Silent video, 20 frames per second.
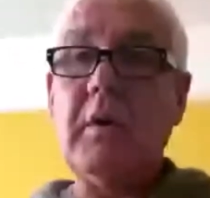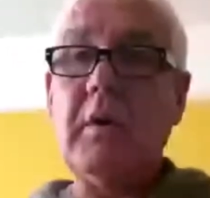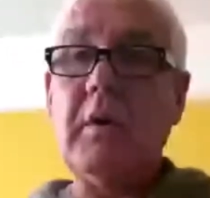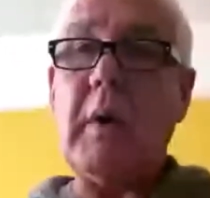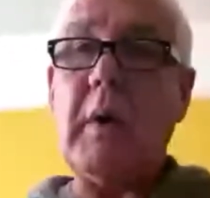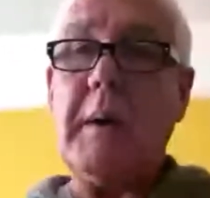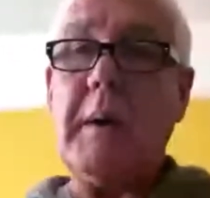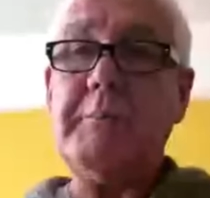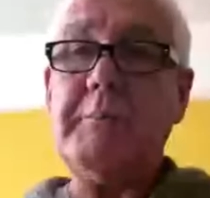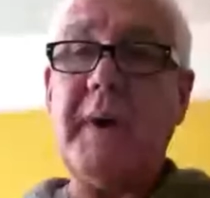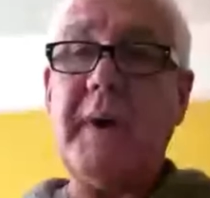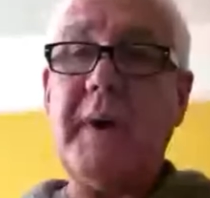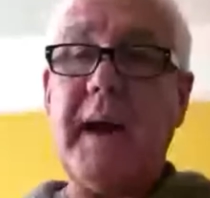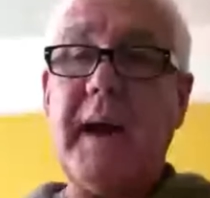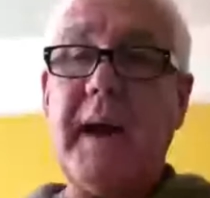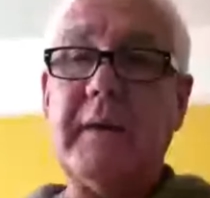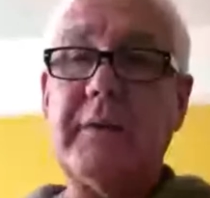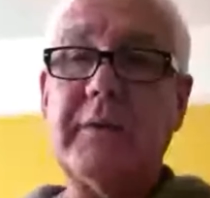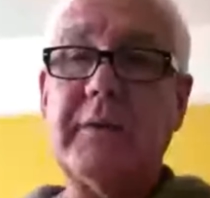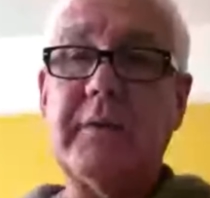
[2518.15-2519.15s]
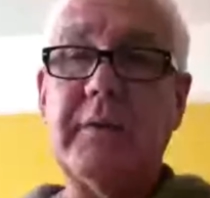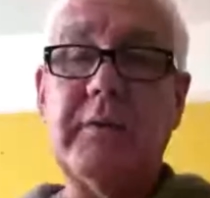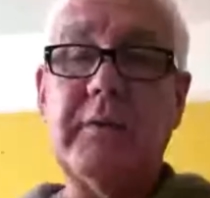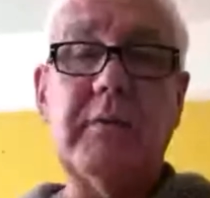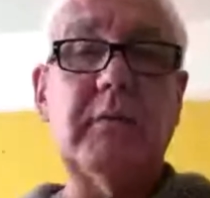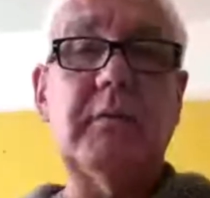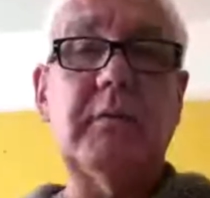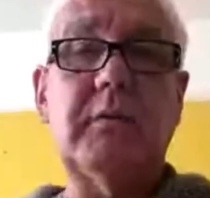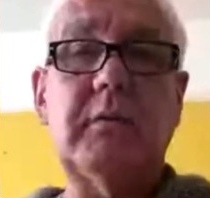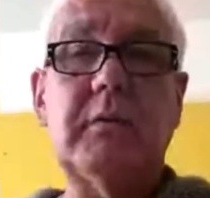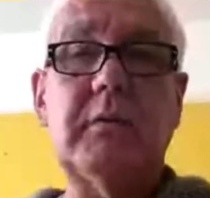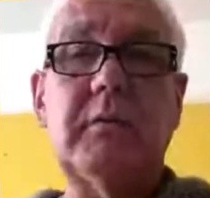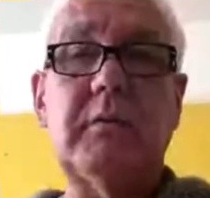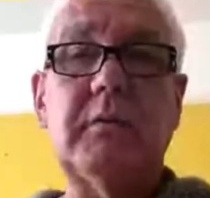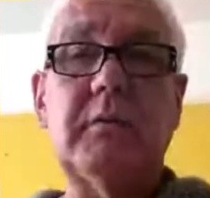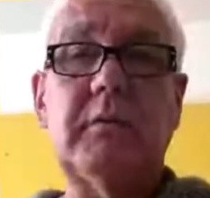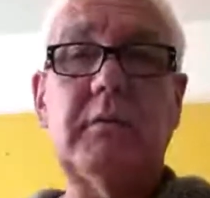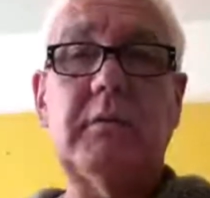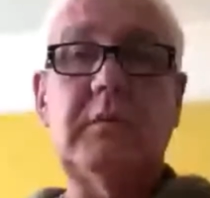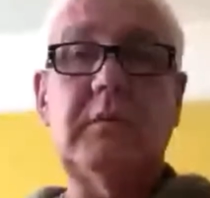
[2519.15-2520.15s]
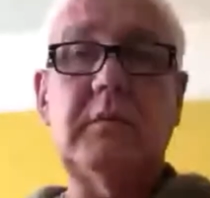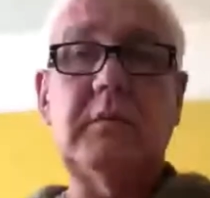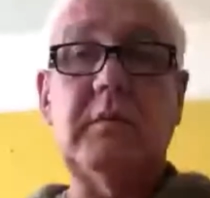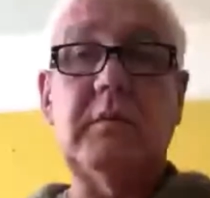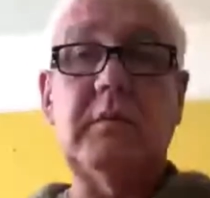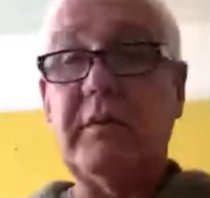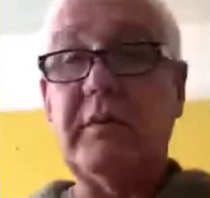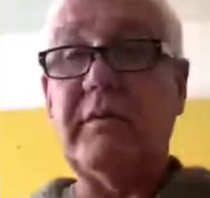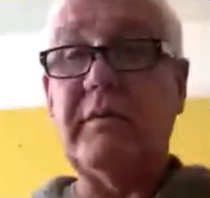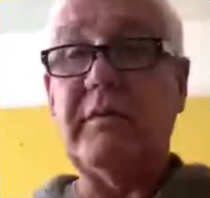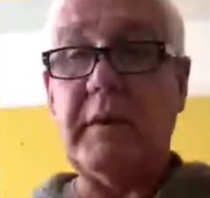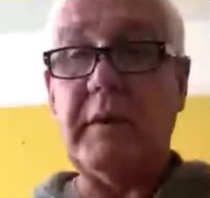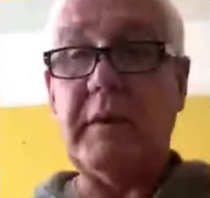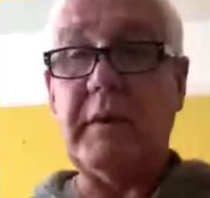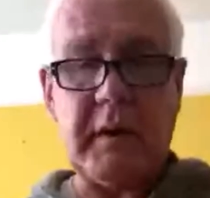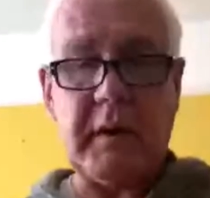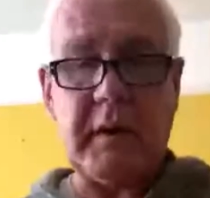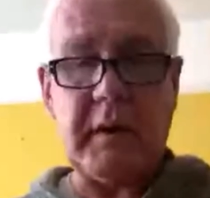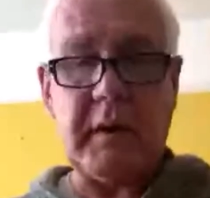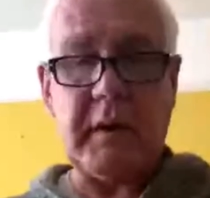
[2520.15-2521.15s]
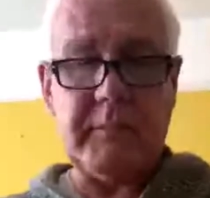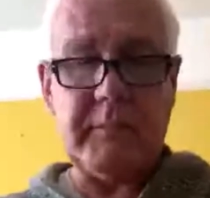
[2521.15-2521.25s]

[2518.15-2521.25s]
£1 for the feedback.